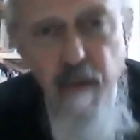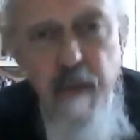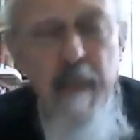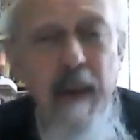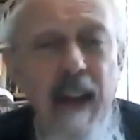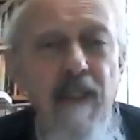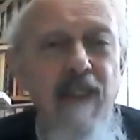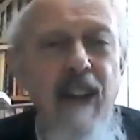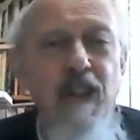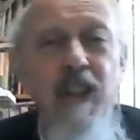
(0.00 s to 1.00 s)
people are
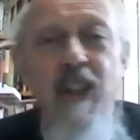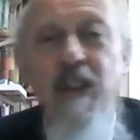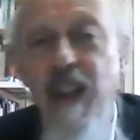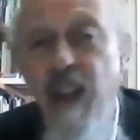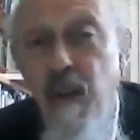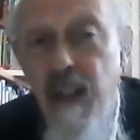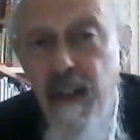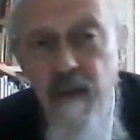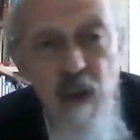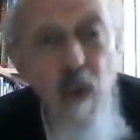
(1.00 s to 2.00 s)
functioning on the lower
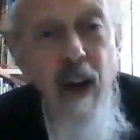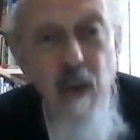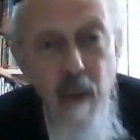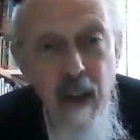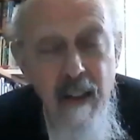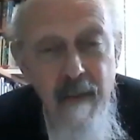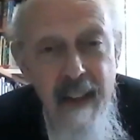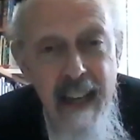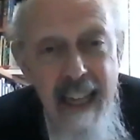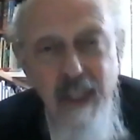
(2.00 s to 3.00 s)
levels quite well?
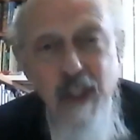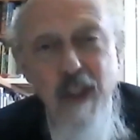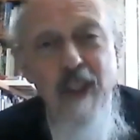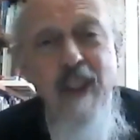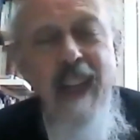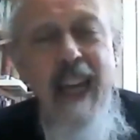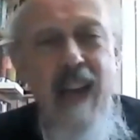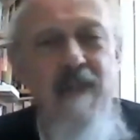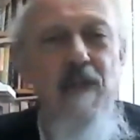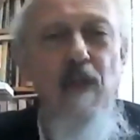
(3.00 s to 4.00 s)
It's just that they
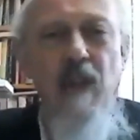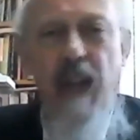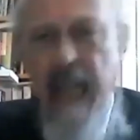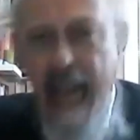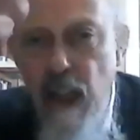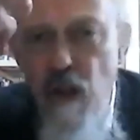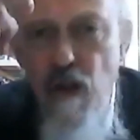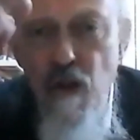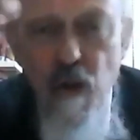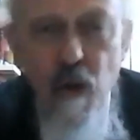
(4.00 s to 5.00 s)
have, if you like, a
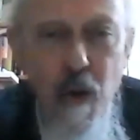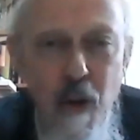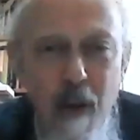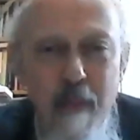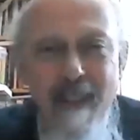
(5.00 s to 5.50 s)
disturbed